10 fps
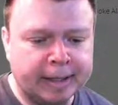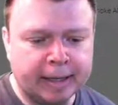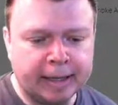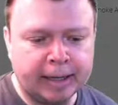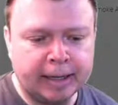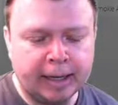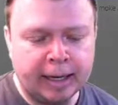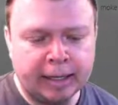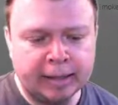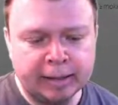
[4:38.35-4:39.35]

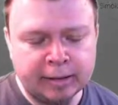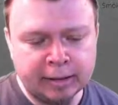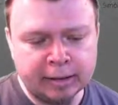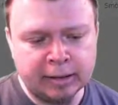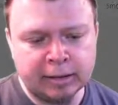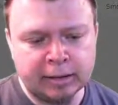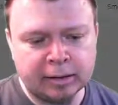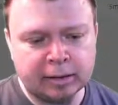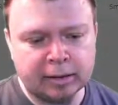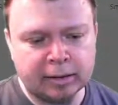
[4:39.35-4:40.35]
and this
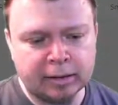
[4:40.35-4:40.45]
is,